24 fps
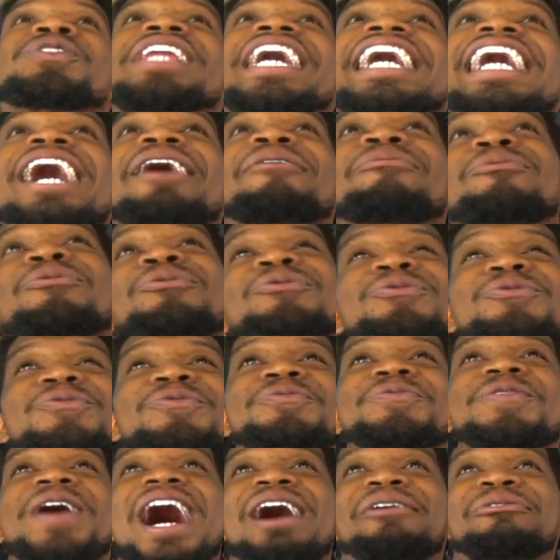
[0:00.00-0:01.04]
like
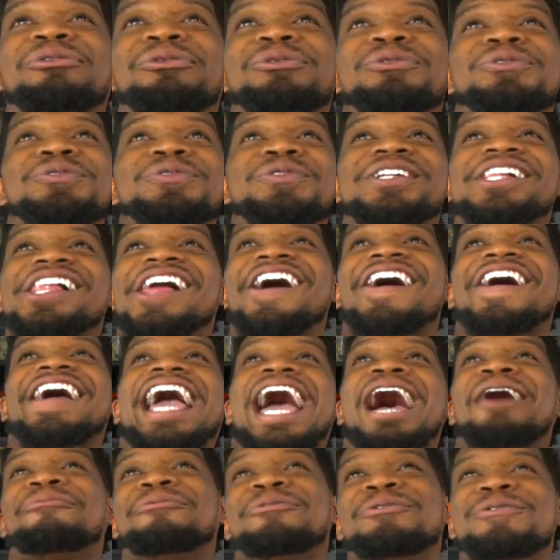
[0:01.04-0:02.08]
"awoo, awoo, clock,
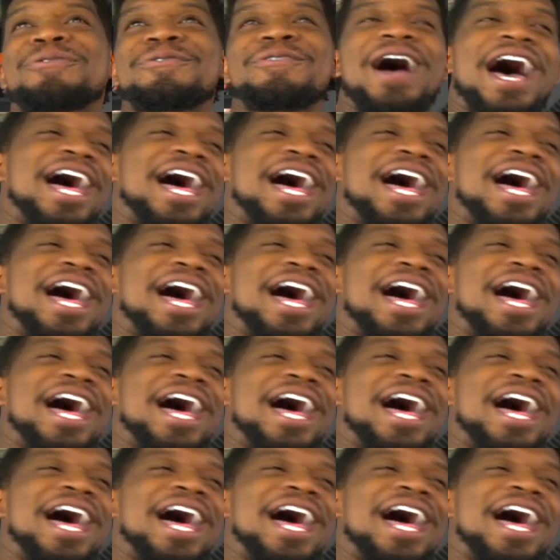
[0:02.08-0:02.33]
awoo."